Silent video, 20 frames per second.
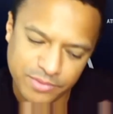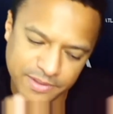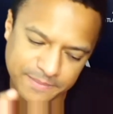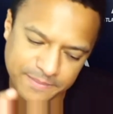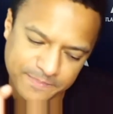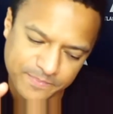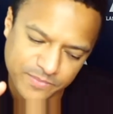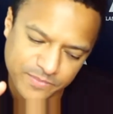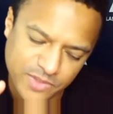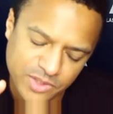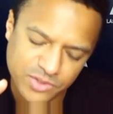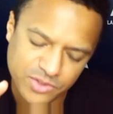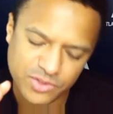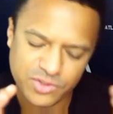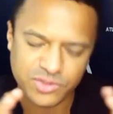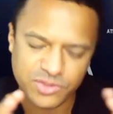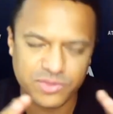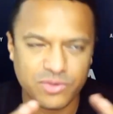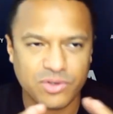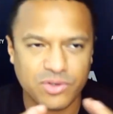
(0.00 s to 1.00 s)
And
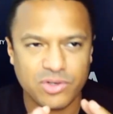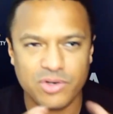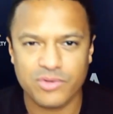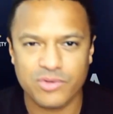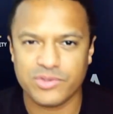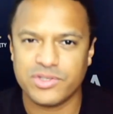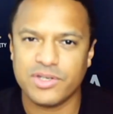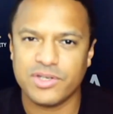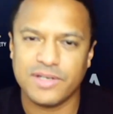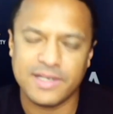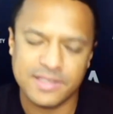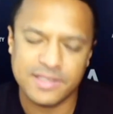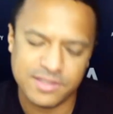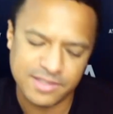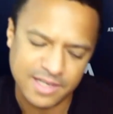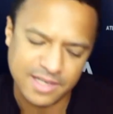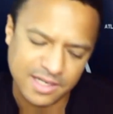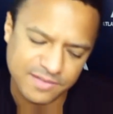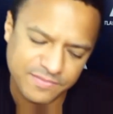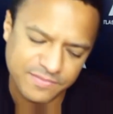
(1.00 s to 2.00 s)
just to close down as
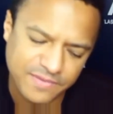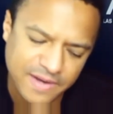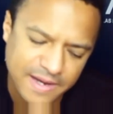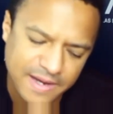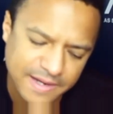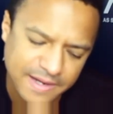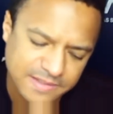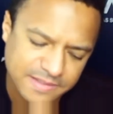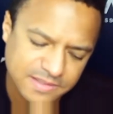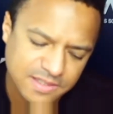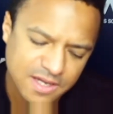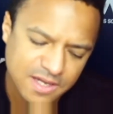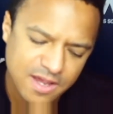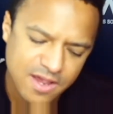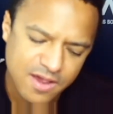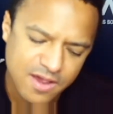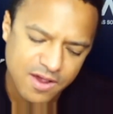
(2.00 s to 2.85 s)
an advice,